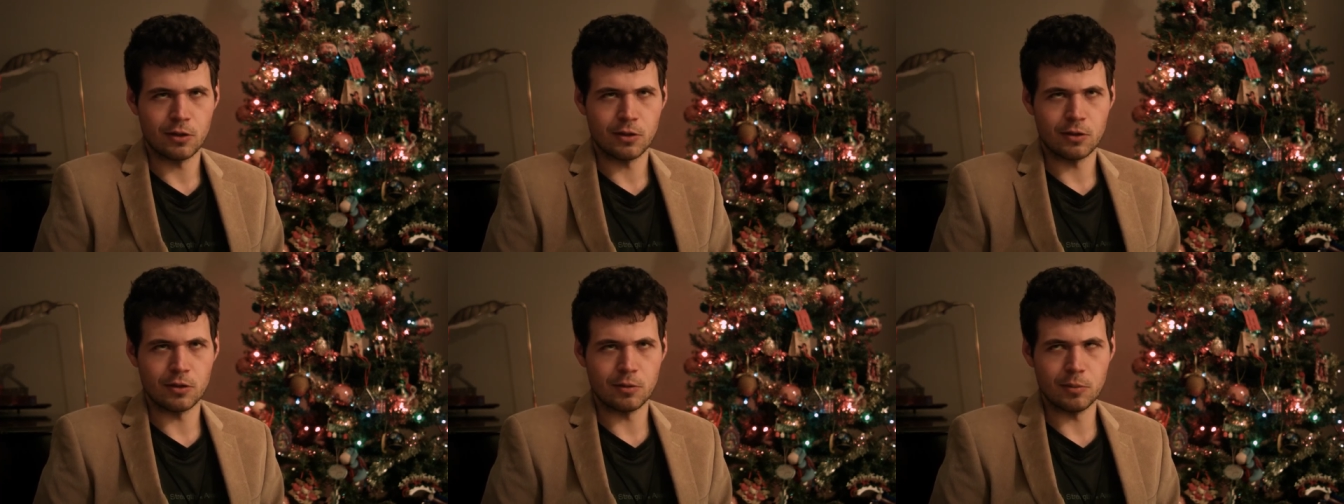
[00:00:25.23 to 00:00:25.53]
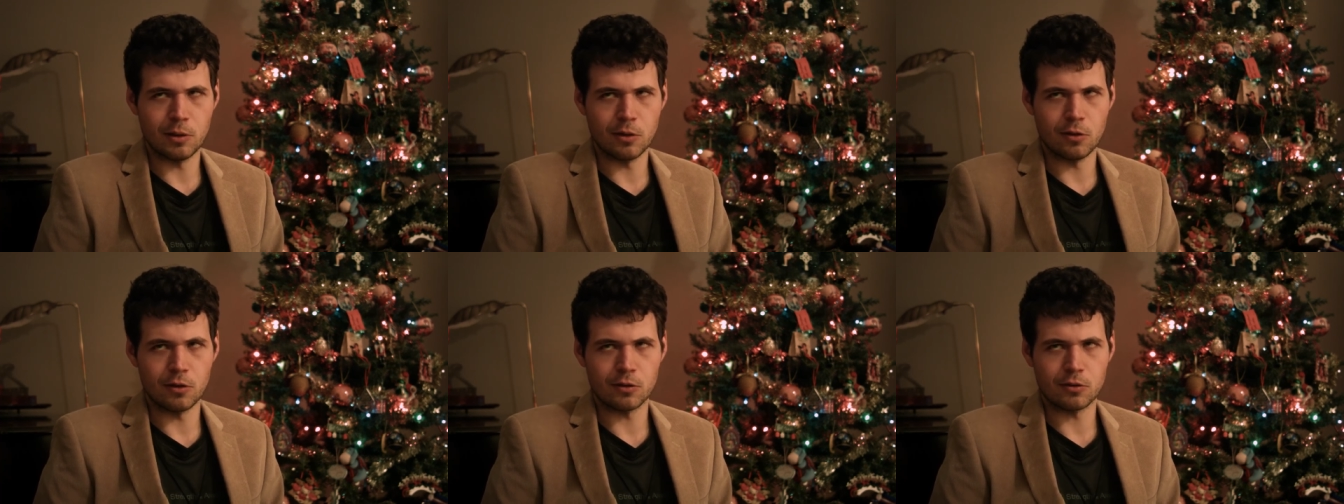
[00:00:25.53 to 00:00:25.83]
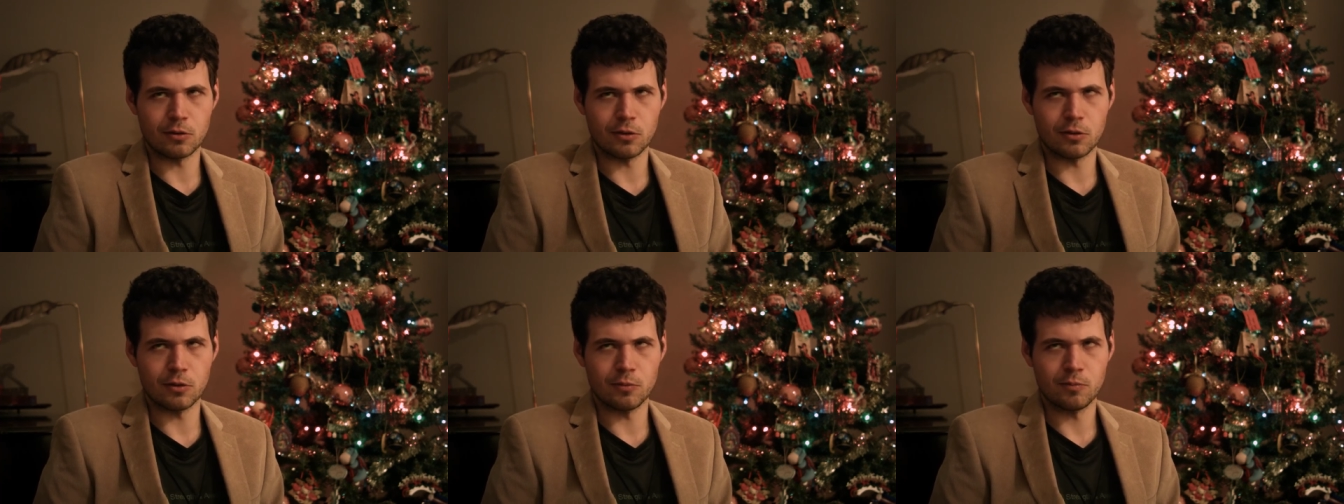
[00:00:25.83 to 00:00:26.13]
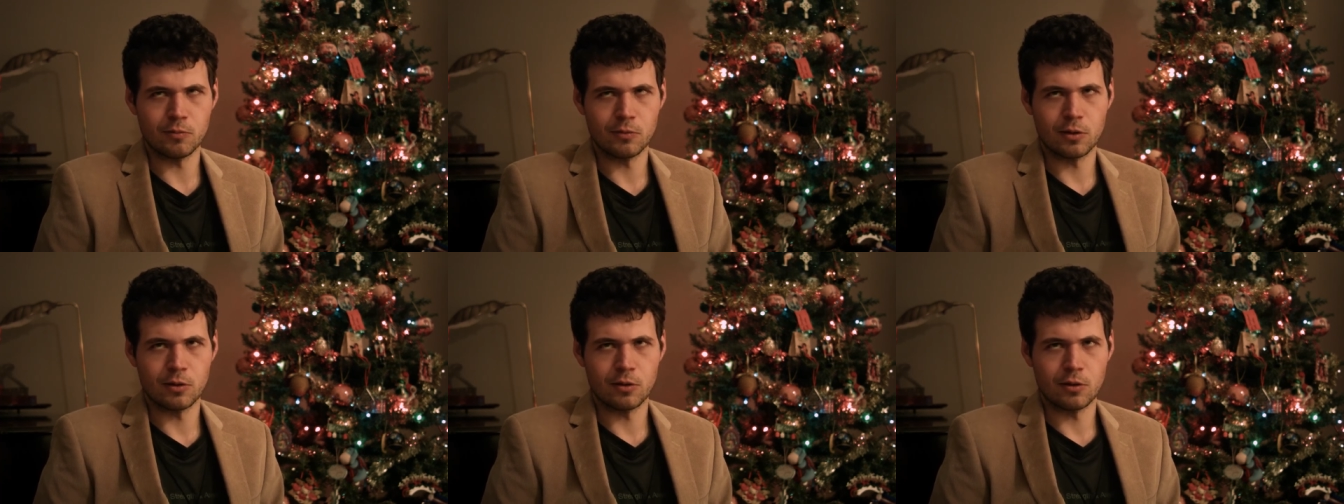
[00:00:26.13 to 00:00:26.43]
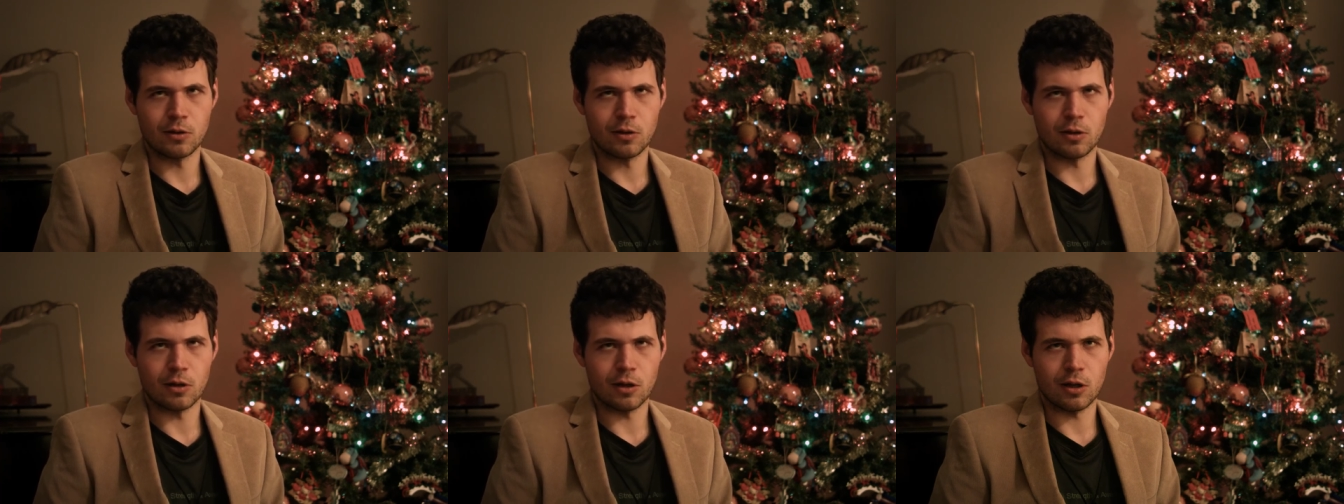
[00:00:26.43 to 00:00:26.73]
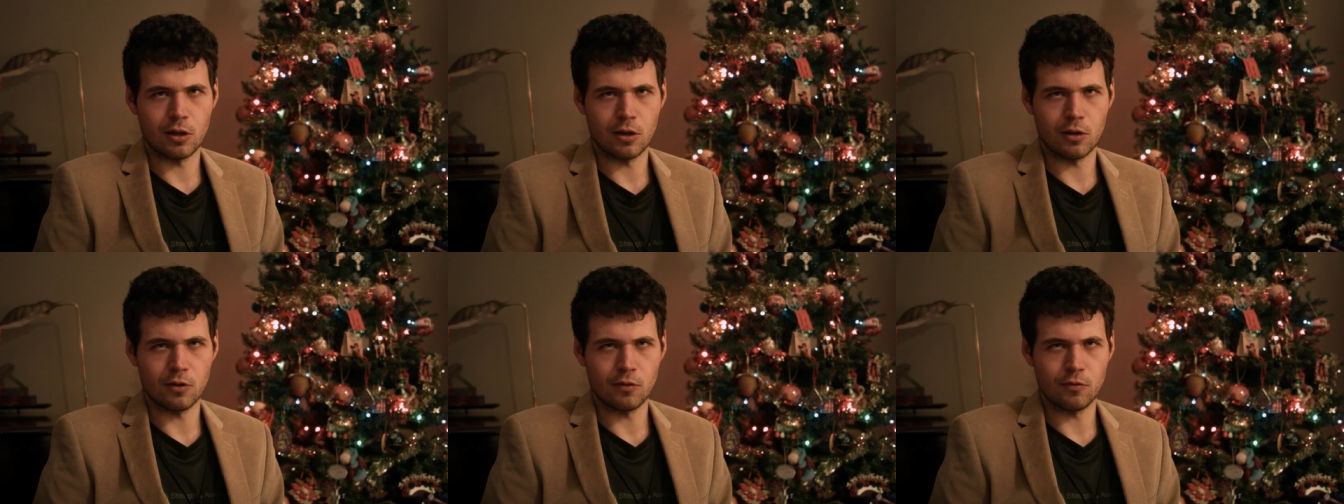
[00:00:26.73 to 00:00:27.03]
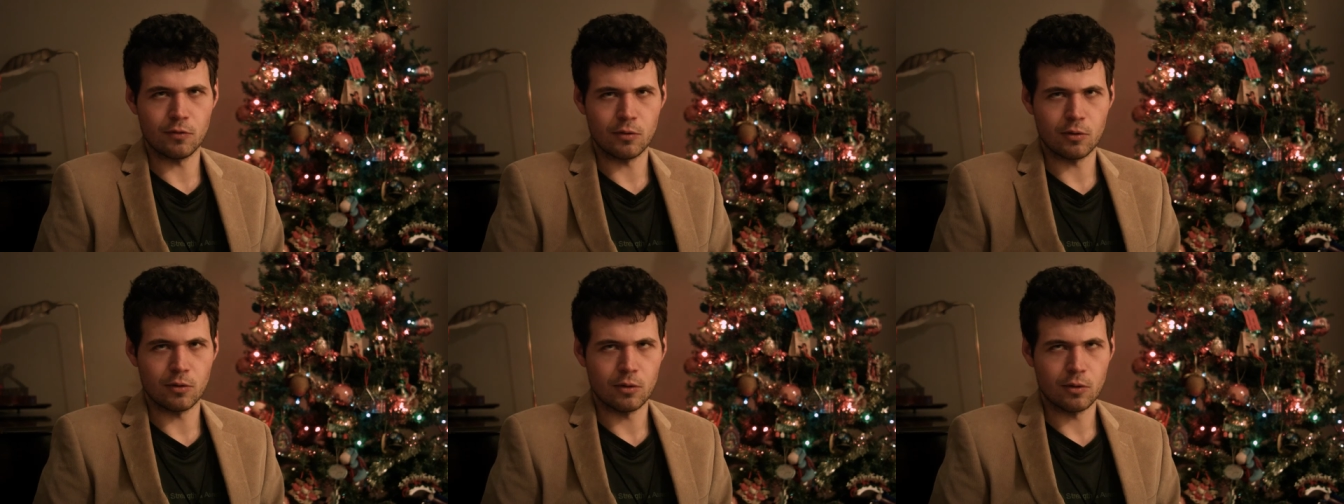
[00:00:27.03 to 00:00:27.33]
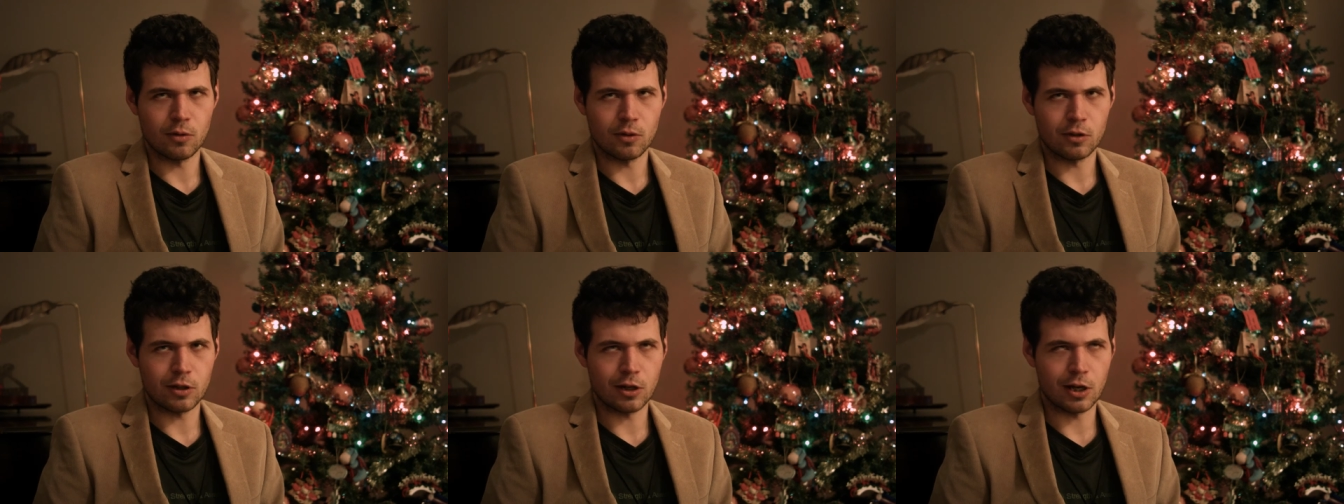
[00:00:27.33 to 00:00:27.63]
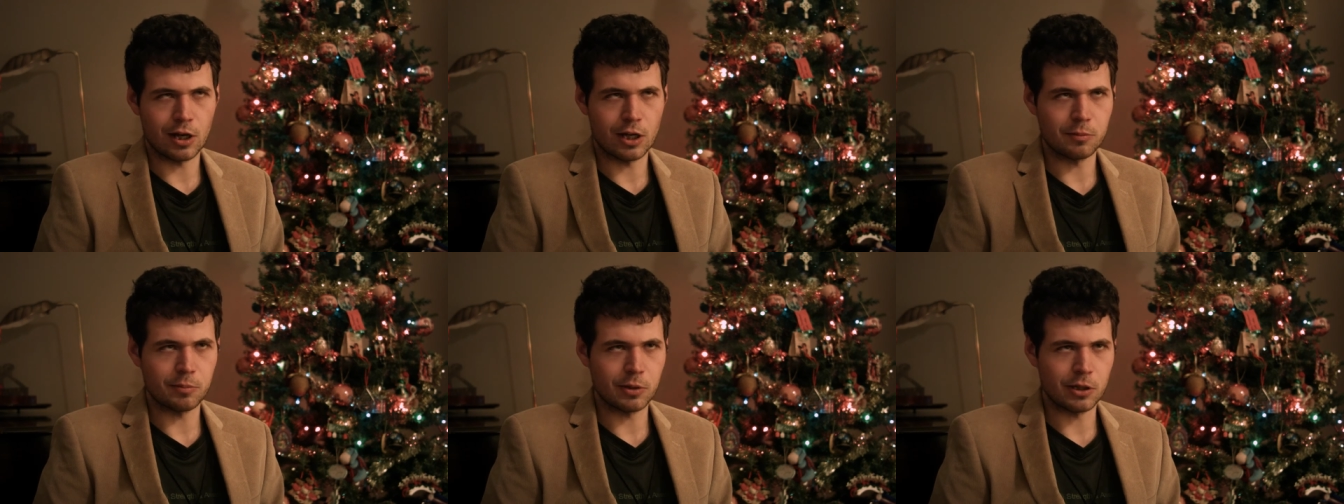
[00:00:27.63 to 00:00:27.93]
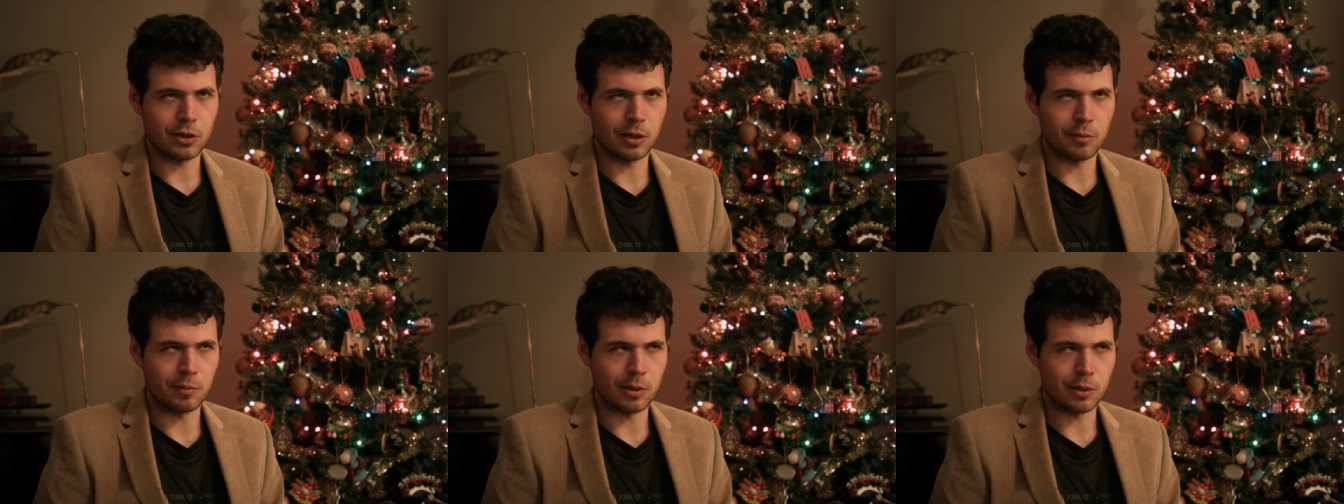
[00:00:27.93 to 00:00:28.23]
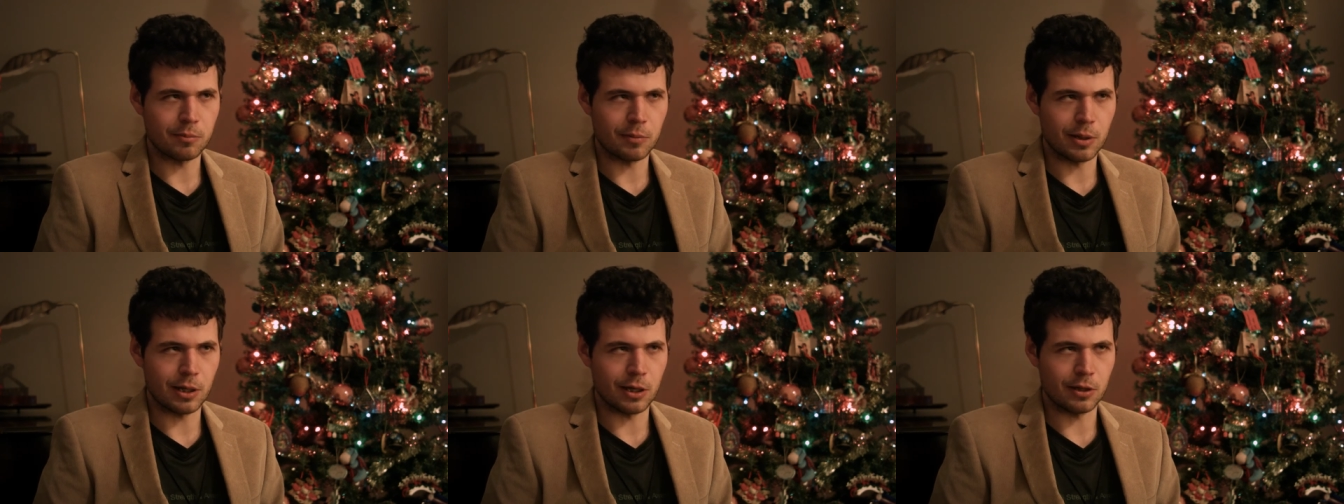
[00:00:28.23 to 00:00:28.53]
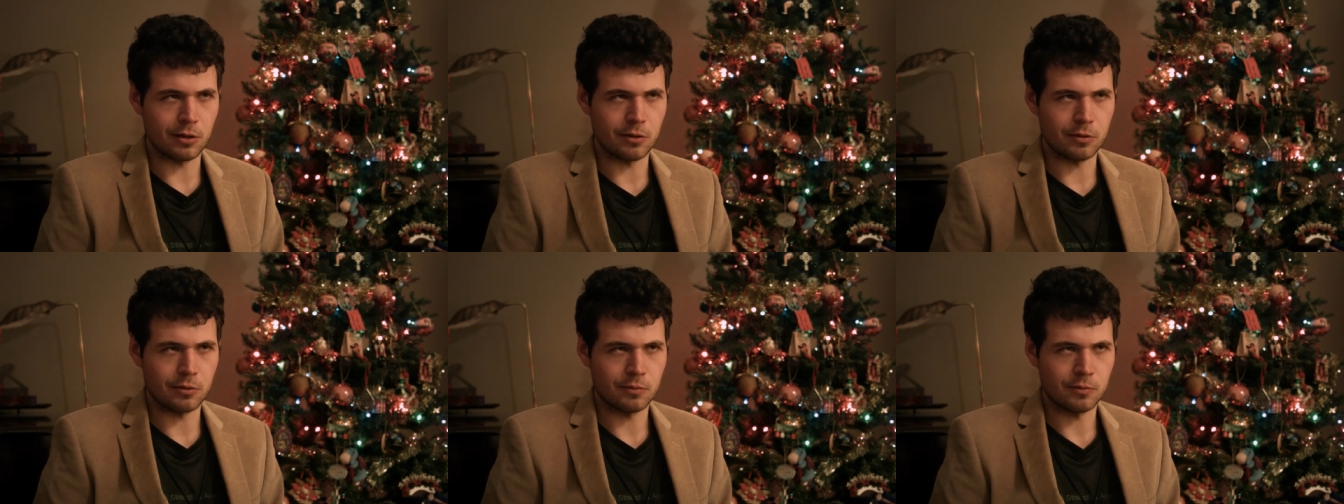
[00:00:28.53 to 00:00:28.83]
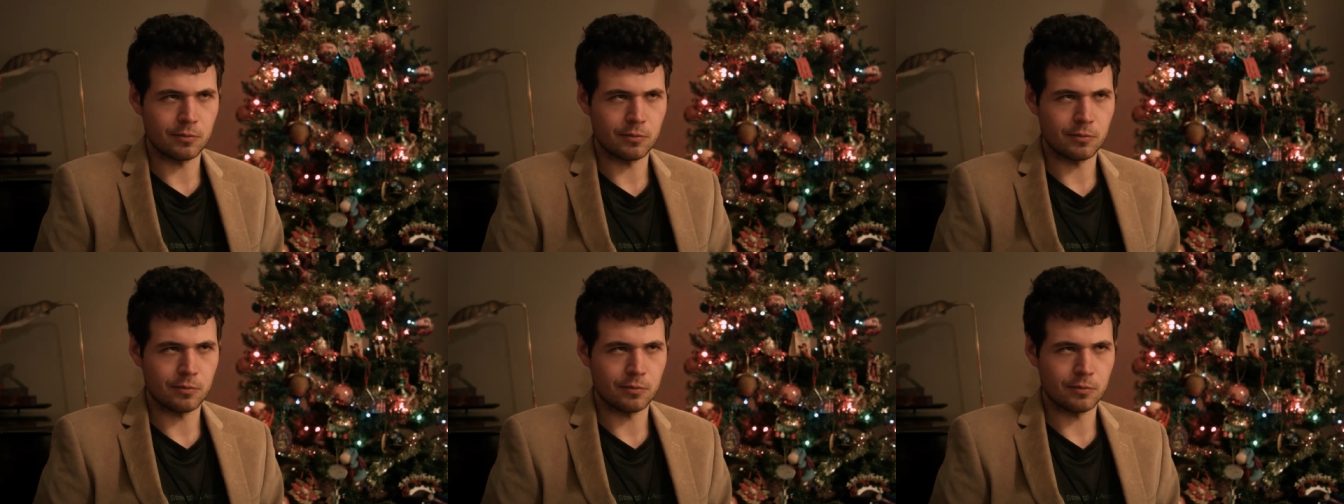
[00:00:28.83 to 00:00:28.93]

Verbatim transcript: the miracle of God becoming man.